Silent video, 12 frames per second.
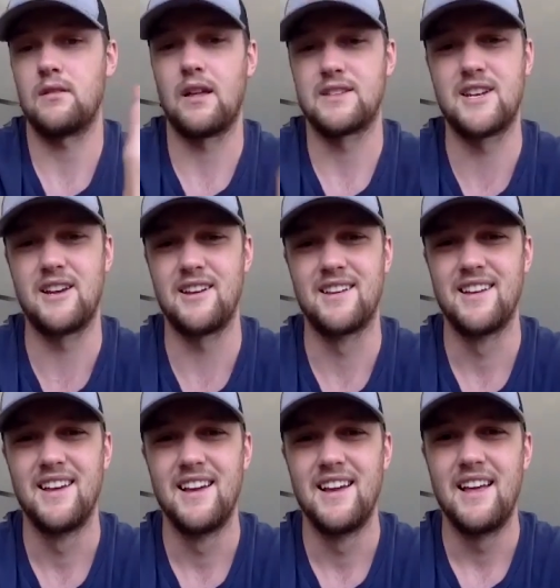that's
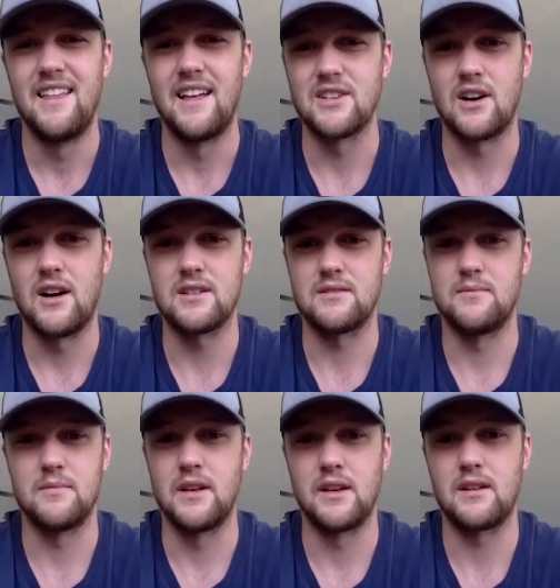that's awesome.
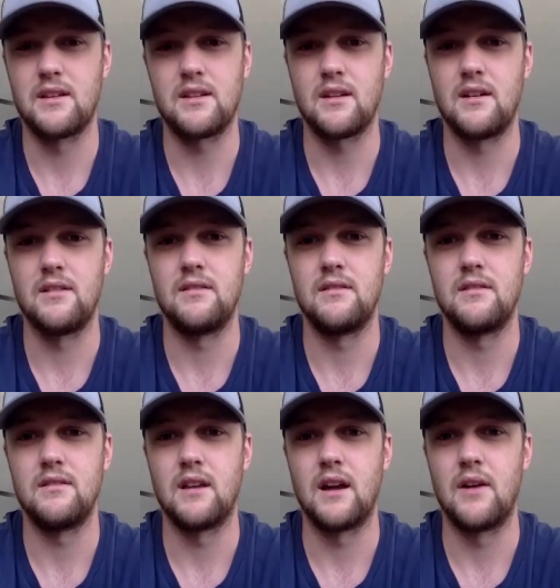Like I
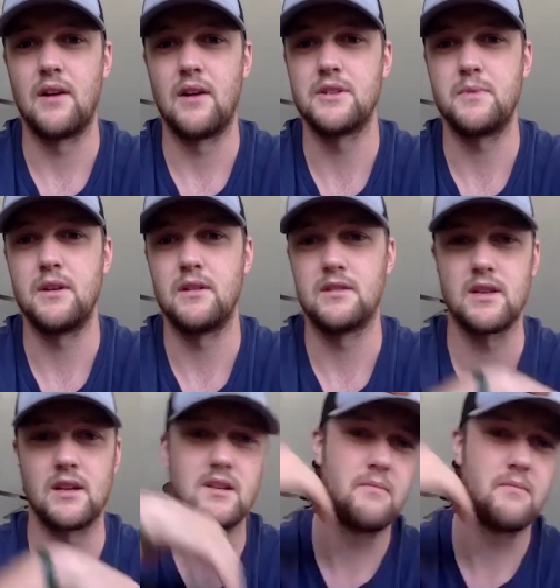I would just be in
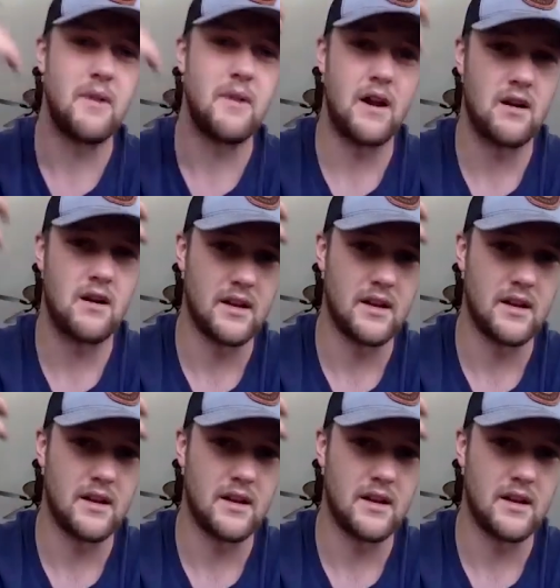such a better like